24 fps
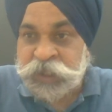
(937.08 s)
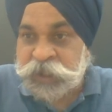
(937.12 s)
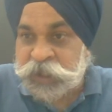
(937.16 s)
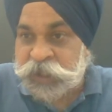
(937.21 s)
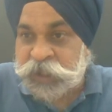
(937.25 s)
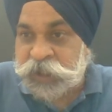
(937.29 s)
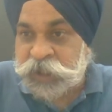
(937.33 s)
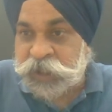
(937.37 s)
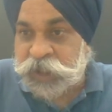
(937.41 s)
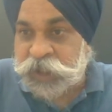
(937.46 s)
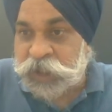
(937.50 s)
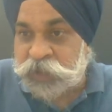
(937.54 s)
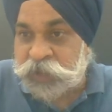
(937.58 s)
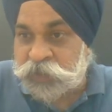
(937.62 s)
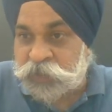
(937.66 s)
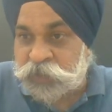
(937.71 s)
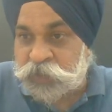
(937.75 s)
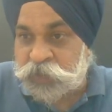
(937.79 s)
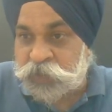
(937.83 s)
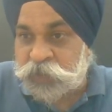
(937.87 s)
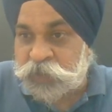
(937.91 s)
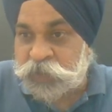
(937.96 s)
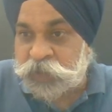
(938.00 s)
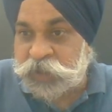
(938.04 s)
Now,
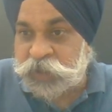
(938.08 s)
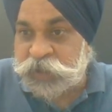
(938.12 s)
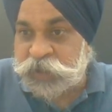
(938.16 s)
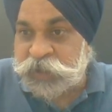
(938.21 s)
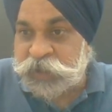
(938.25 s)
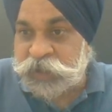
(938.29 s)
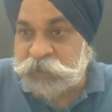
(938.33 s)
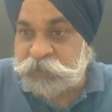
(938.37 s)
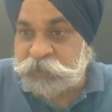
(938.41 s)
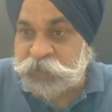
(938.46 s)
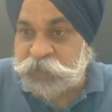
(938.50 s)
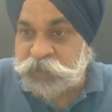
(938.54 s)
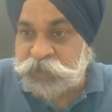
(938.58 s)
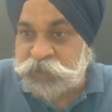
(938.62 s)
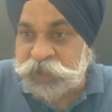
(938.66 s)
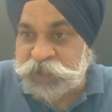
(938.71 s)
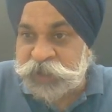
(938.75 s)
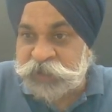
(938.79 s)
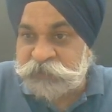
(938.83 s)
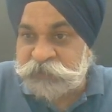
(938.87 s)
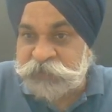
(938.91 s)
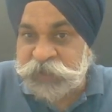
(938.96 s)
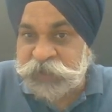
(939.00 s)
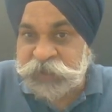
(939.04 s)
the beauty
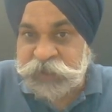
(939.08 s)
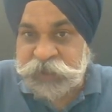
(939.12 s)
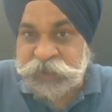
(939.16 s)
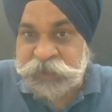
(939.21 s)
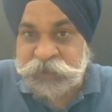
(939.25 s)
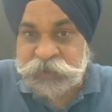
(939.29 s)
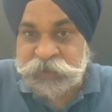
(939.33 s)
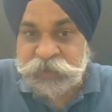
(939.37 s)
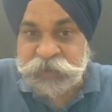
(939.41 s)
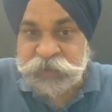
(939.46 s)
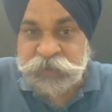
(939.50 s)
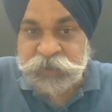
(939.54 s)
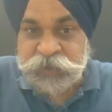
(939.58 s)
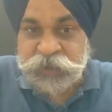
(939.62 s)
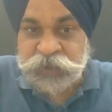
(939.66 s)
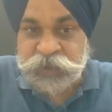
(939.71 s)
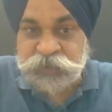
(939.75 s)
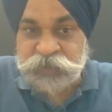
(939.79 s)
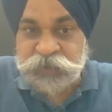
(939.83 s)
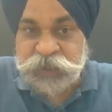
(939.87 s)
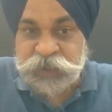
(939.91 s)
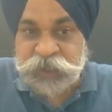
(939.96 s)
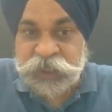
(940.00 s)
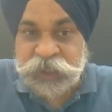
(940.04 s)
of the thing.
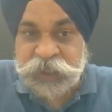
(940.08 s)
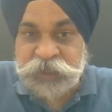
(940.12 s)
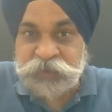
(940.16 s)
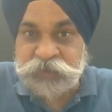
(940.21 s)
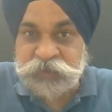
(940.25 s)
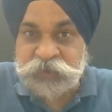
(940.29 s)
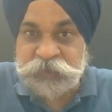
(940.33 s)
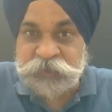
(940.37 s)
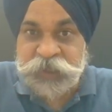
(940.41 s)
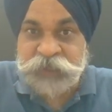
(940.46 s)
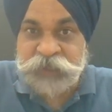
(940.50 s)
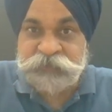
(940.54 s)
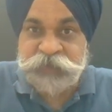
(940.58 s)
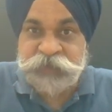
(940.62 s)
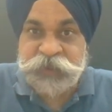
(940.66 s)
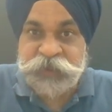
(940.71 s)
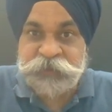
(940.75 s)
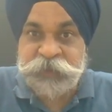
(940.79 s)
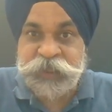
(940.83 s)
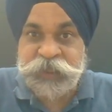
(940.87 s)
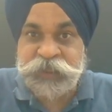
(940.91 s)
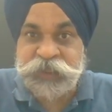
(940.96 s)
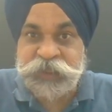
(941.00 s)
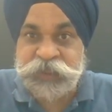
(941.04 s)
Now, try to remain with
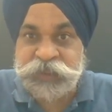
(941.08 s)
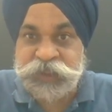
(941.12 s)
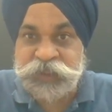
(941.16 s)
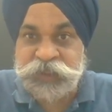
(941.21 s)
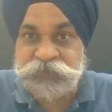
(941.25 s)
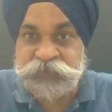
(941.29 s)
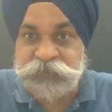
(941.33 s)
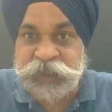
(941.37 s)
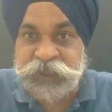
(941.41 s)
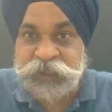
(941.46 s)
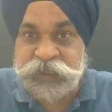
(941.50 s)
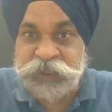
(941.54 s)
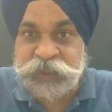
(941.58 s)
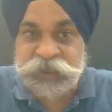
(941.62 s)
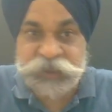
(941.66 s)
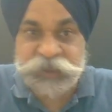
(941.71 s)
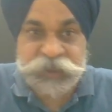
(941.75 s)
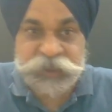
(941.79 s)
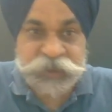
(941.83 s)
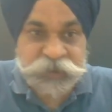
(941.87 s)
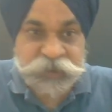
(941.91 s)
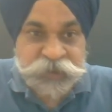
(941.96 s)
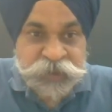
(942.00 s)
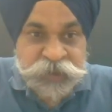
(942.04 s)
me. This is very
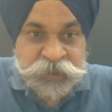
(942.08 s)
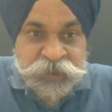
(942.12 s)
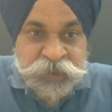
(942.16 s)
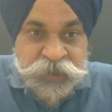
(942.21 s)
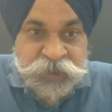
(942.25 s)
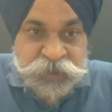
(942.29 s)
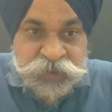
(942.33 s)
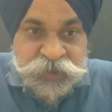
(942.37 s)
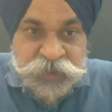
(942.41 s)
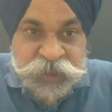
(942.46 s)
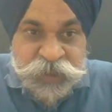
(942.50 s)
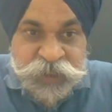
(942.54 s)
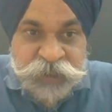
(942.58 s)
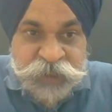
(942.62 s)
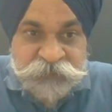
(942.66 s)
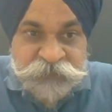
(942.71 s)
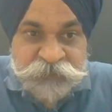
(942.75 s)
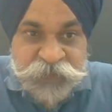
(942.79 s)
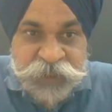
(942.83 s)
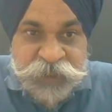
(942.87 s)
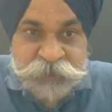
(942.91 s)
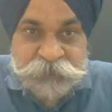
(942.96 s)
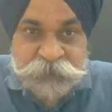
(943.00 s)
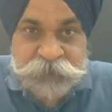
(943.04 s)
interesting. So, if
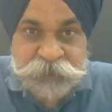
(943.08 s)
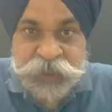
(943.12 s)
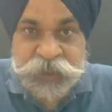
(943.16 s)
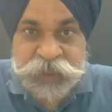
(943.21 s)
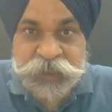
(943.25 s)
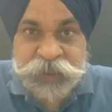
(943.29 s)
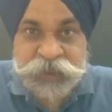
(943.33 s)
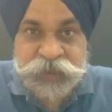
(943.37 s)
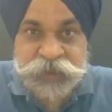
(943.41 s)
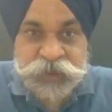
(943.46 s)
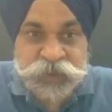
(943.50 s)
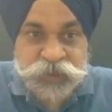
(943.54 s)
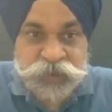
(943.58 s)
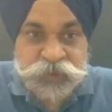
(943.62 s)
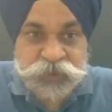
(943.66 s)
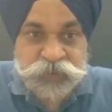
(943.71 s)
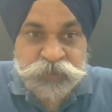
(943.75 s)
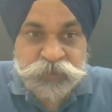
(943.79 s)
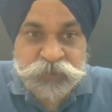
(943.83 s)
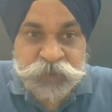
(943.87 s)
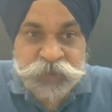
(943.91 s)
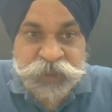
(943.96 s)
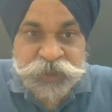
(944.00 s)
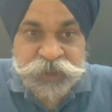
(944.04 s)
I place
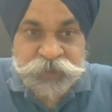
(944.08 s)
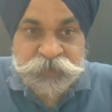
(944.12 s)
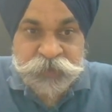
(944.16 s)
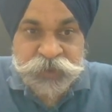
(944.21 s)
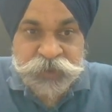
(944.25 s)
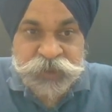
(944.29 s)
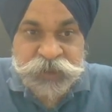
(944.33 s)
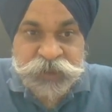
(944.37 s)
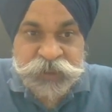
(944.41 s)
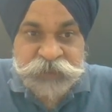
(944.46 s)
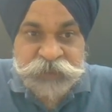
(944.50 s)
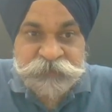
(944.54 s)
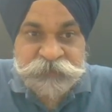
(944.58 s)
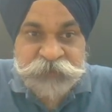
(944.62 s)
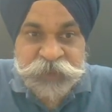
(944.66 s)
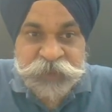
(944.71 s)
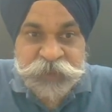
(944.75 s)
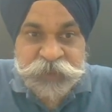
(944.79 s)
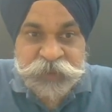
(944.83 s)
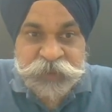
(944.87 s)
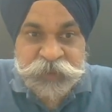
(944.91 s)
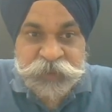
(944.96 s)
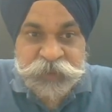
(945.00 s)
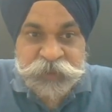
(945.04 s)
2H positive
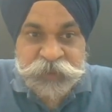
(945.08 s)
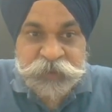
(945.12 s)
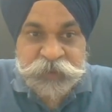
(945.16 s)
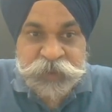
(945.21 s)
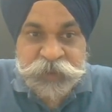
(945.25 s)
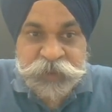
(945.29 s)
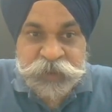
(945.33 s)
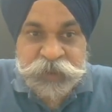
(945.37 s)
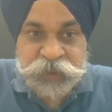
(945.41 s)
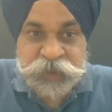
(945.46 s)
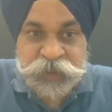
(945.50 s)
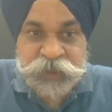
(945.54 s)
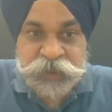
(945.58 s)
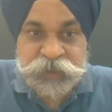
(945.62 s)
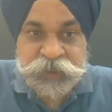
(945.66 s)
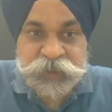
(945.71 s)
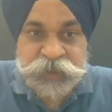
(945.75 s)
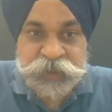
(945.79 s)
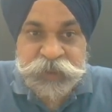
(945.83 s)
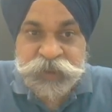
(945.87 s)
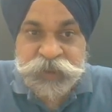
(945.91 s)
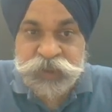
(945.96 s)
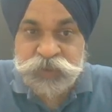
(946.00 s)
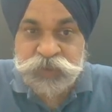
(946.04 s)
here, and
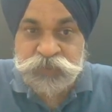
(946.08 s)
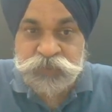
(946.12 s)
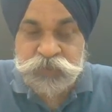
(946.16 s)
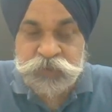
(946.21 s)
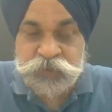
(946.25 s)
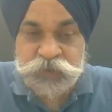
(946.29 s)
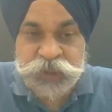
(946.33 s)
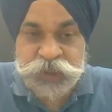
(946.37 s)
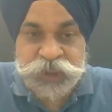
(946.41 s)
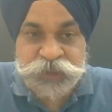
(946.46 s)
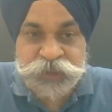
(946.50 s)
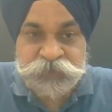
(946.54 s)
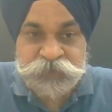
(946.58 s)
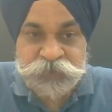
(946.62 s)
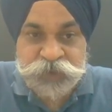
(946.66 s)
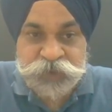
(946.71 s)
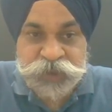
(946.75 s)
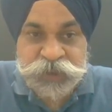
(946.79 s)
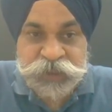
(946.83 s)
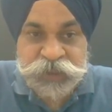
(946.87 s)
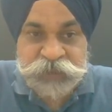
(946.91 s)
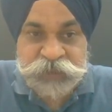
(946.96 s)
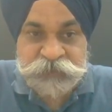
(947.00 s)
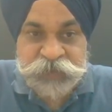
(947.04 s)
this 2OH
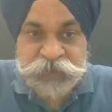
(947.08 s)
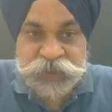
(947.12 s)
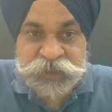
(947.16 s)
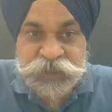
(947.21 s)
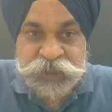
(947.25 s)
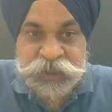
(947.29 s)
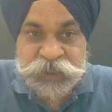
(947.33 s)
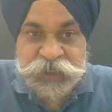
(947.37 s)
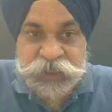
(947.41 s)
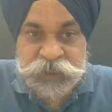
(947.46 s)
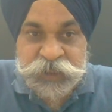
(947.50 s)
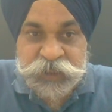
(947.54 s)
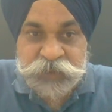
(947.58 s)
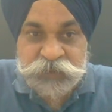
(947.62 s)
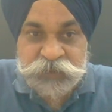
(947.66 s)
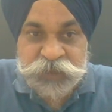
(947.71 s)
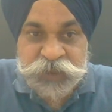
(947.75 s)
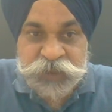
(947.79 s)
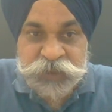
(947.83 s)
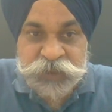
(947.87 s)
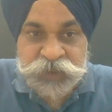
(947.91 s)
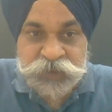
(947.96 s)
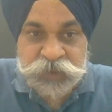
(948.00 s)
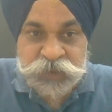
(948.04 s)
positive has taken out
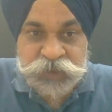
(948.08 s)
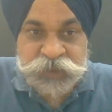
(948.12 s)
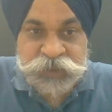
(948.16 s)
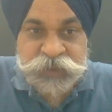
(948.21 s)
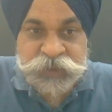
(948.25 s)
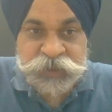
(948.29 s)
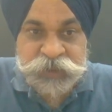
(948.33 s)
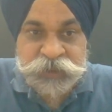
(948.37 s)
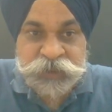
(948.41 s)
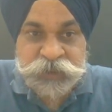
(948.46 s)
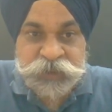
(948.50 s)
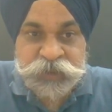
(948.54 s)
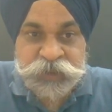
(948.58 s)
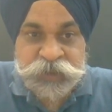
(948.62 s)
this oxygen.